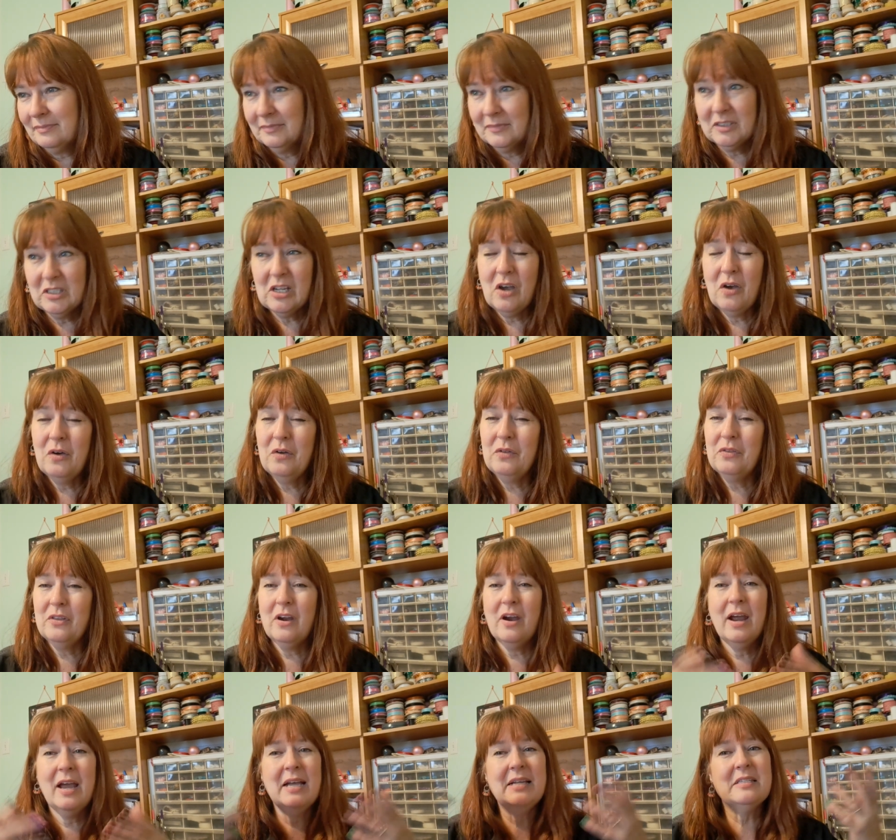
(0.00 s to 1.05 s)
so
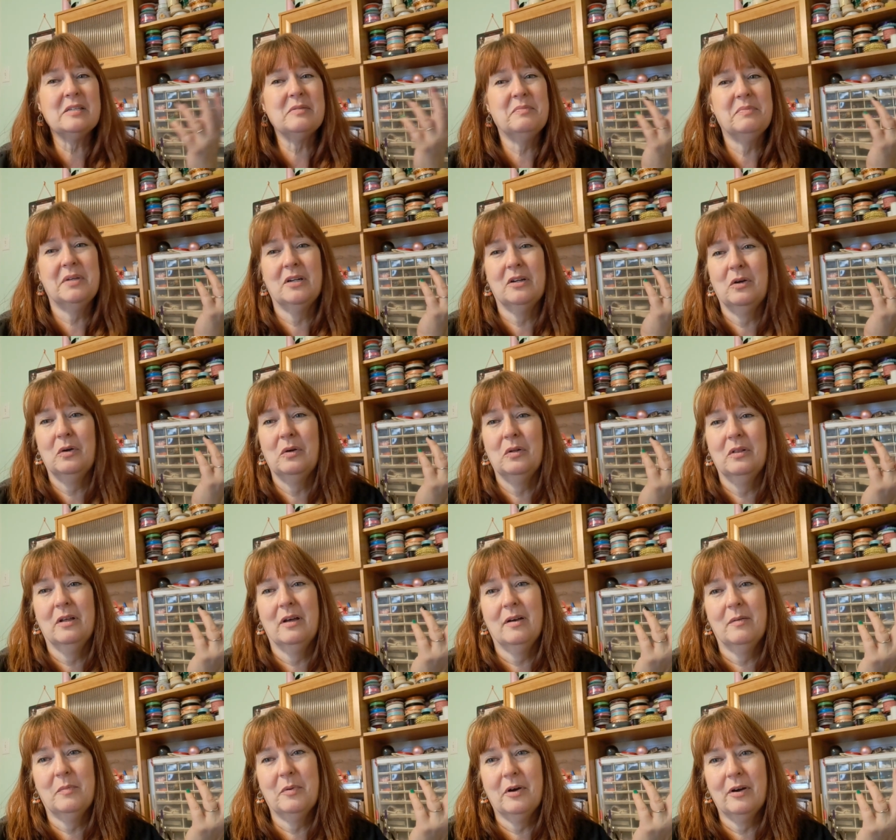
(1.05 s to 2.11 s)
there hasn't been a whole
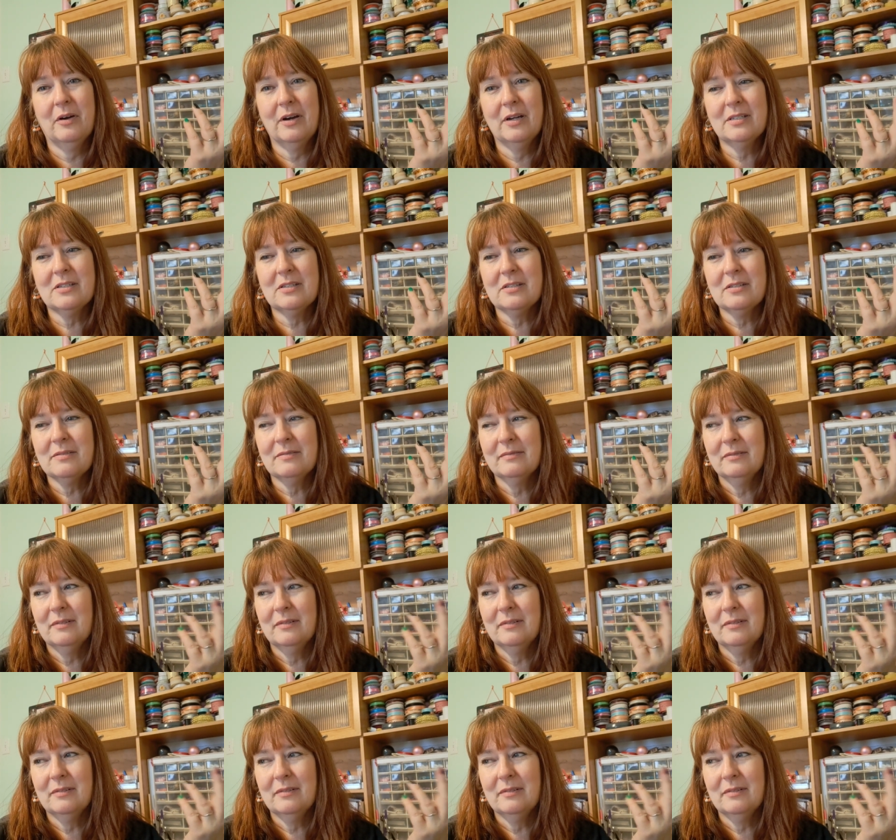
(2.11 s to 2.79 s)
lot of progress